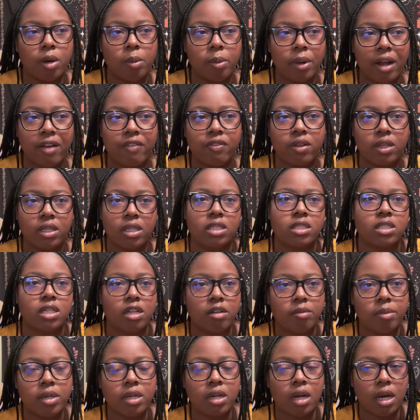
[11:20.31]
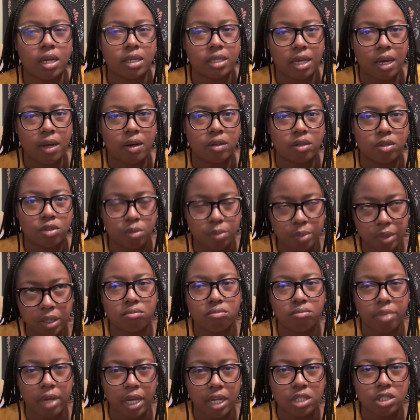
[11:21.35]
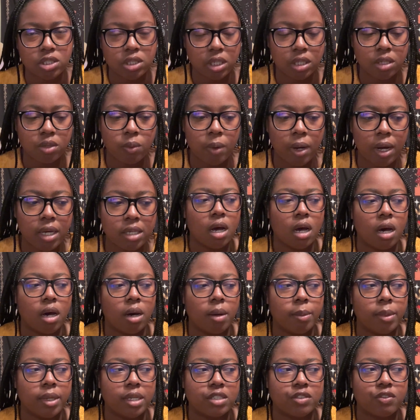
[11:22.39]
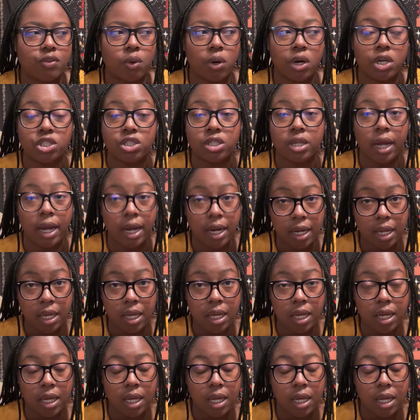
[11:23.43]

but I feel like this could have been knocked down a little bit page length wise. Um, it is four hundred eighty,